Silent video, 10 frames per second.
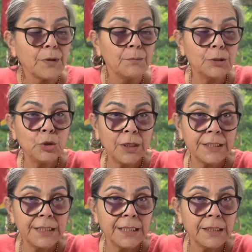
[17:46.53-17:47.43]
But you got
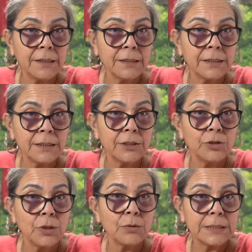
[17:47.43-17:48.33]
to take care of this
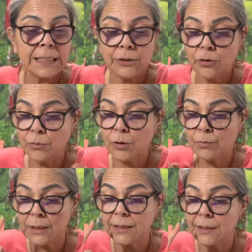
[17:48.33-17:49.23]
issue I was telling you about,
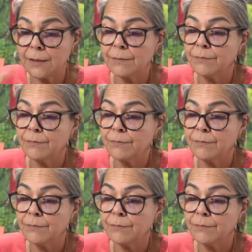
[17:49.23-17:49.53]
please.